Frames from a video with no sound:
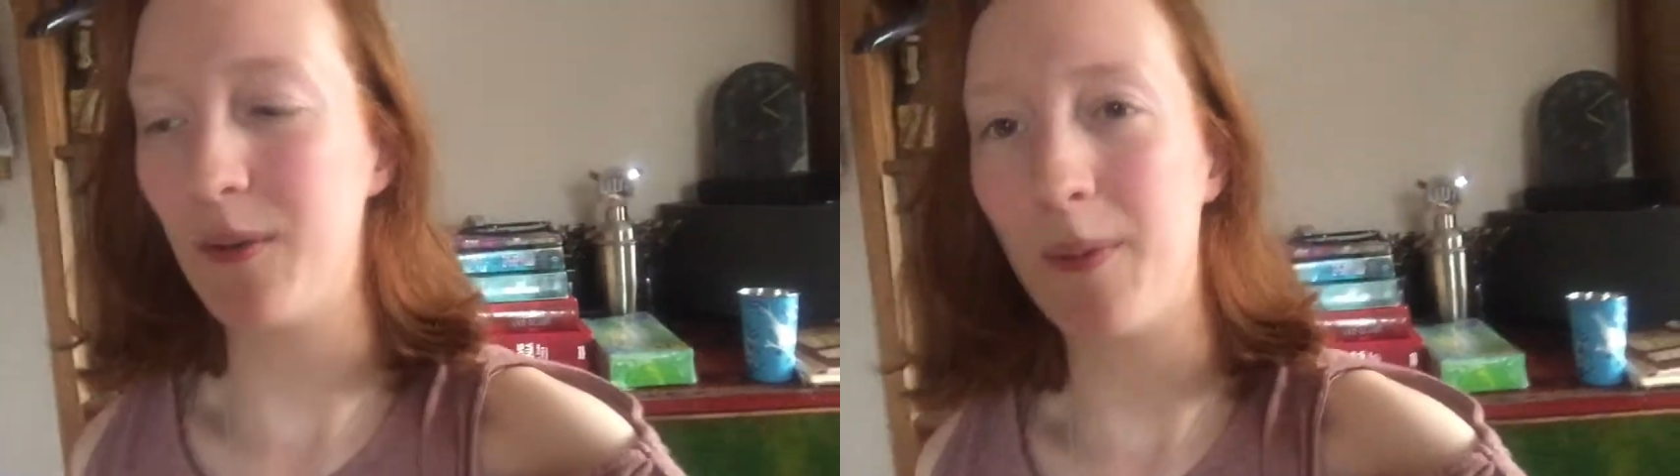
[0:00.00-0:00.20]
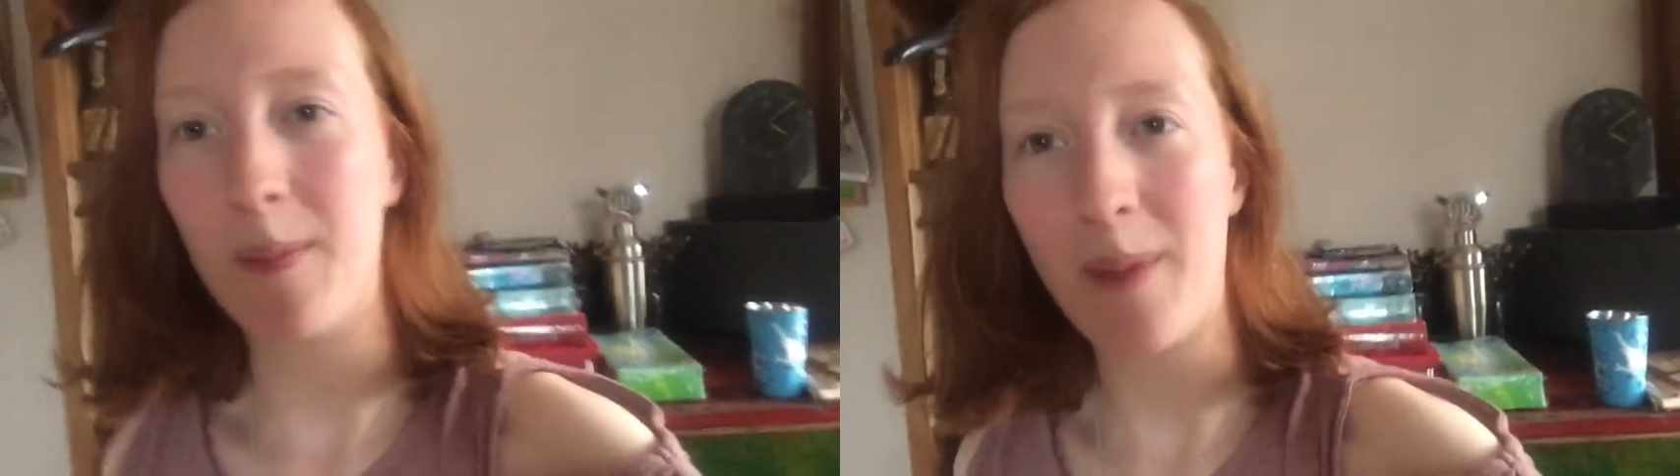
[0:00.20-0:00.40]

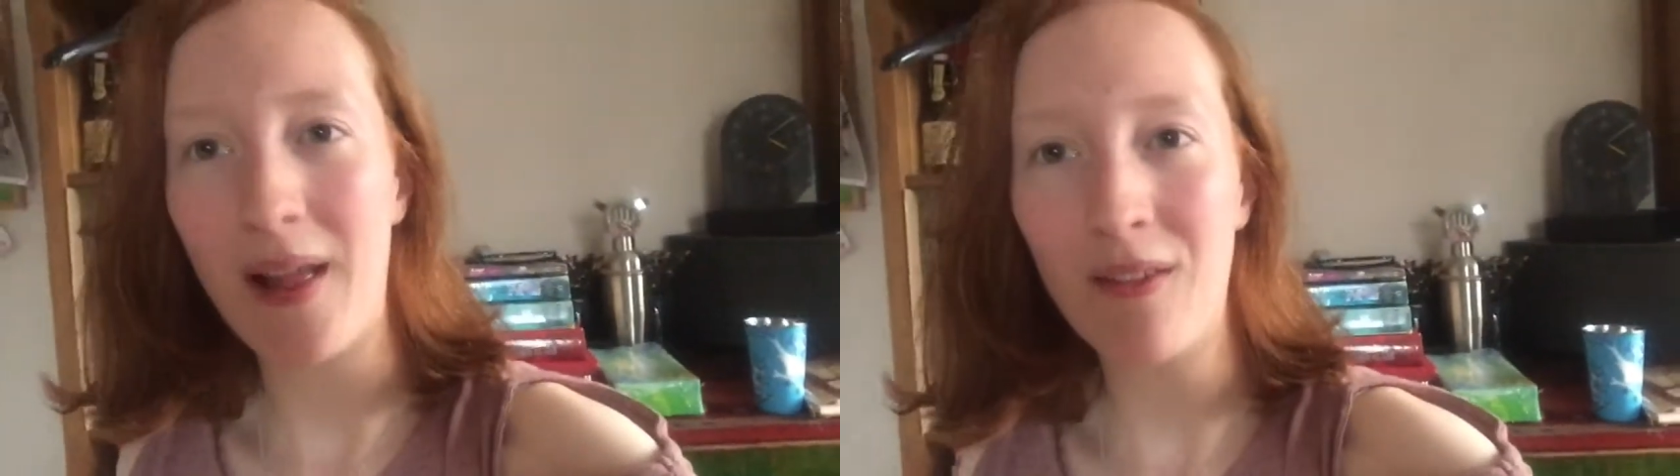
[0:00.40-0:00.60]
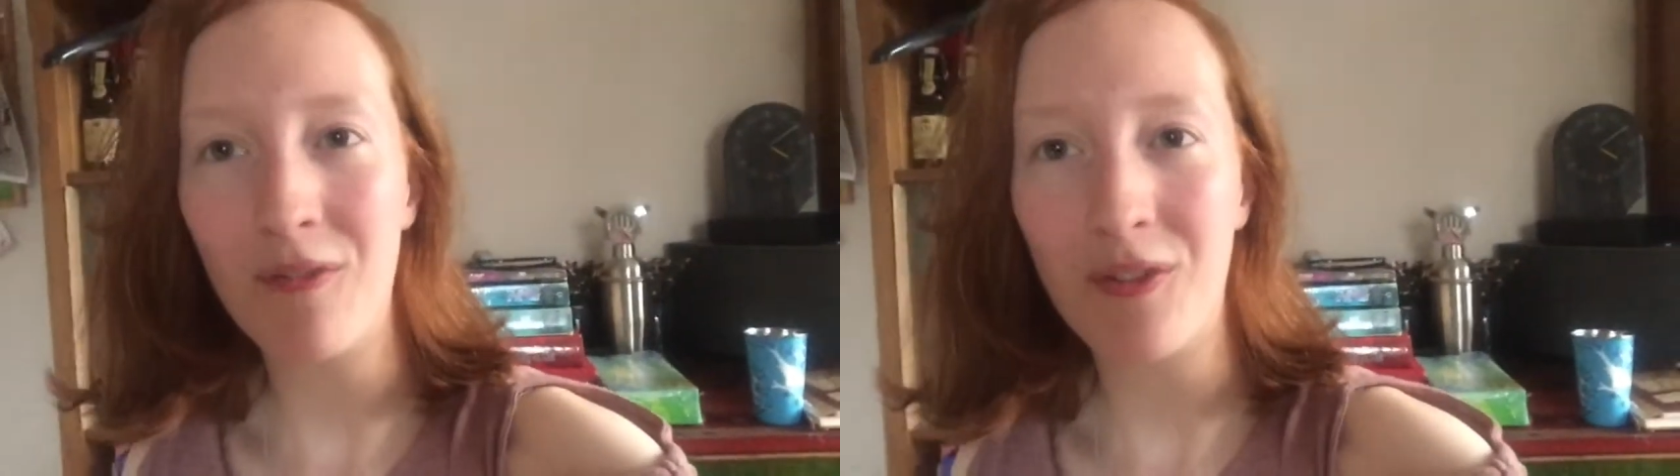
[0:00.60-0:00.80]
peux
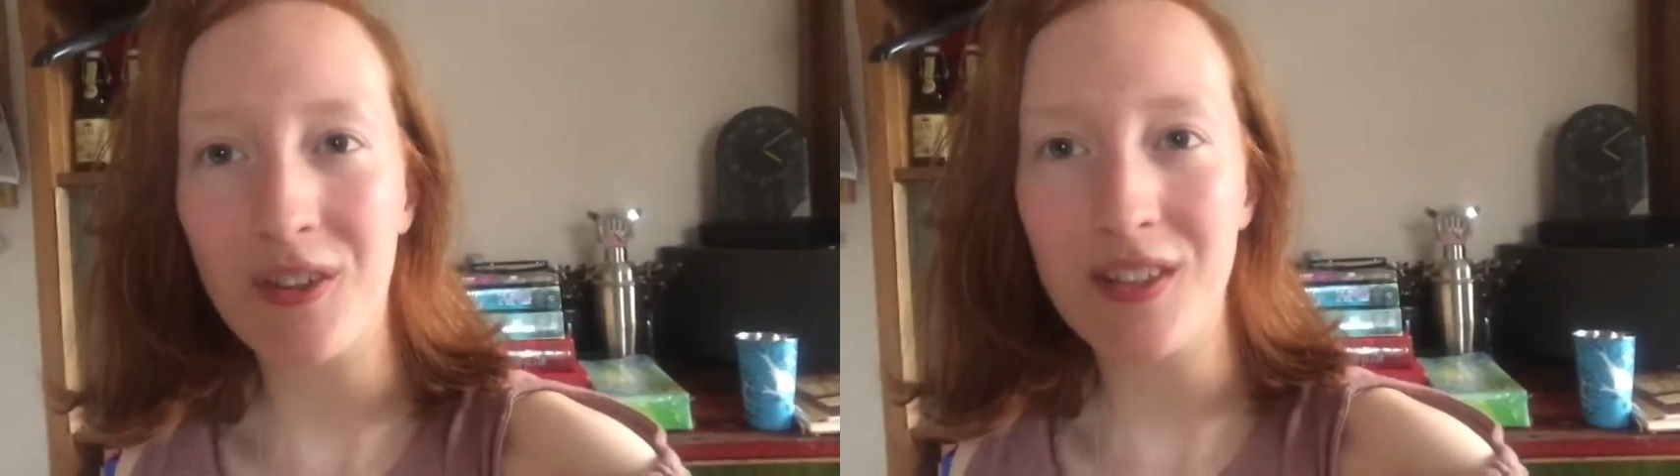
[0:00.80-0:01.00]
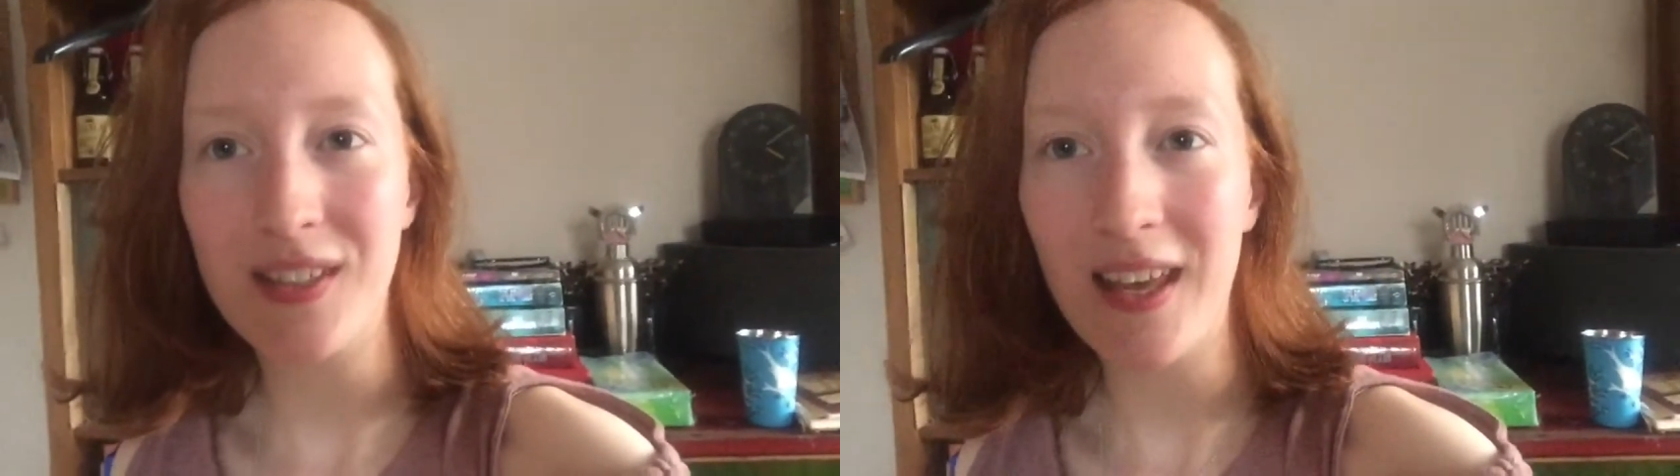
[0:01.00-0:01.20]
parler en
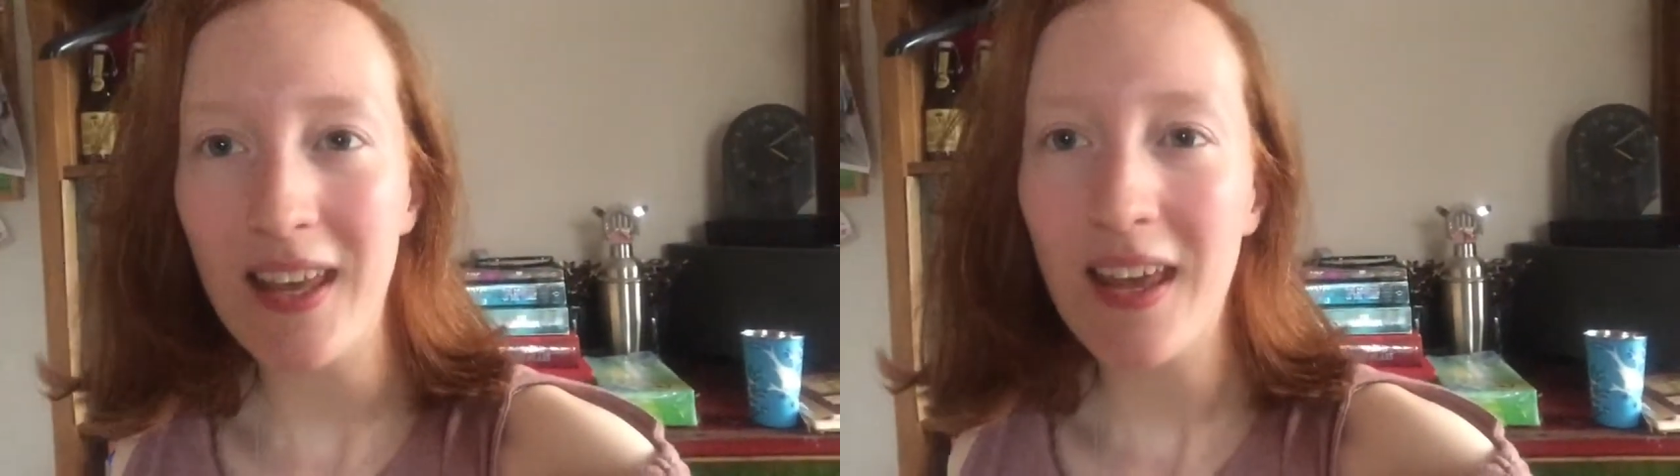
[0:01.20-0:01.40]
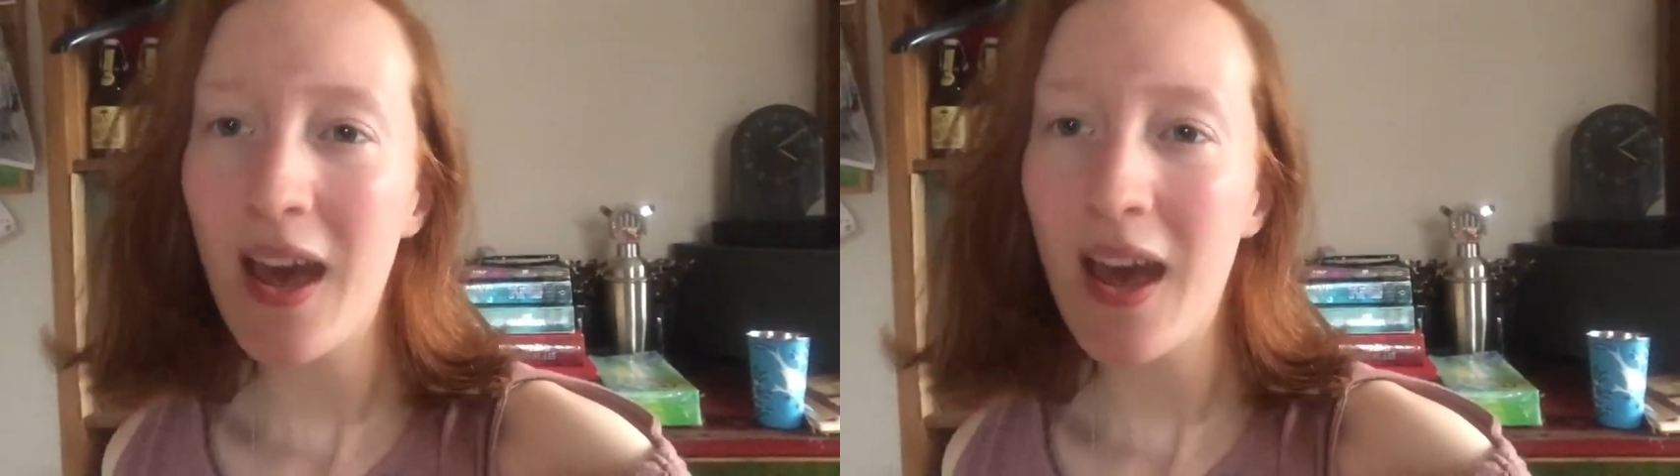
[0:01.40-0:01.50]
français